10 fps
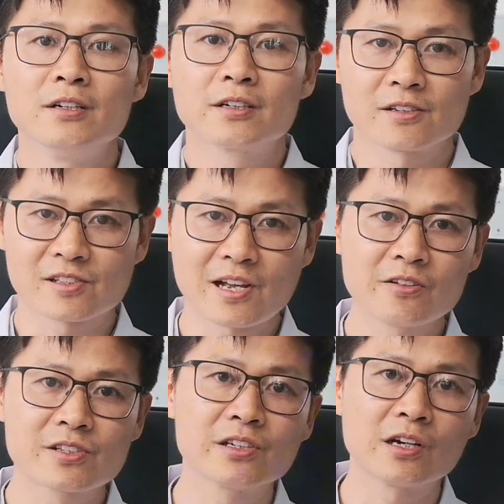
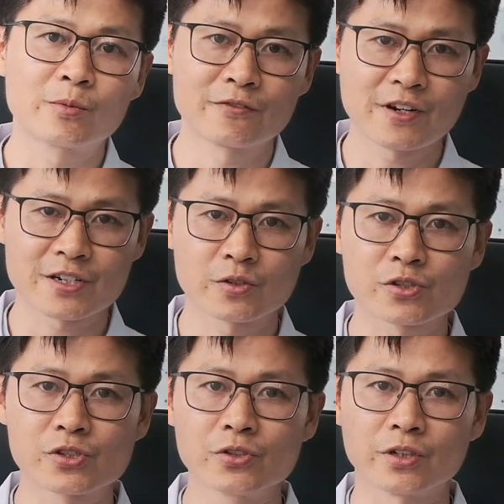consulting a professional
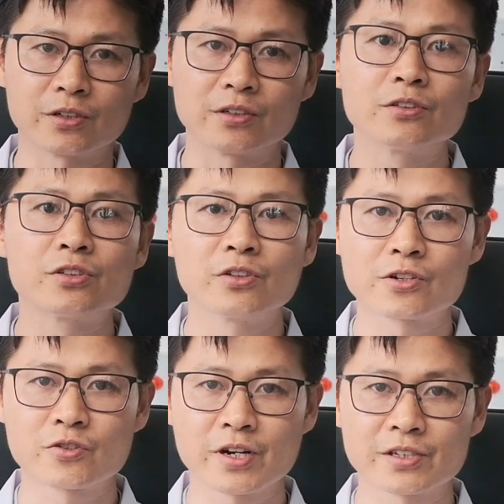sooner to
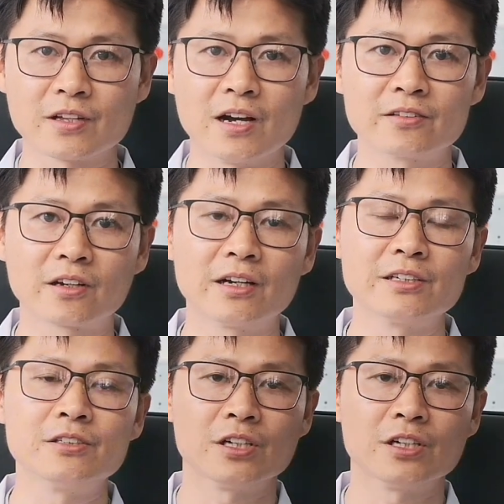address the underlying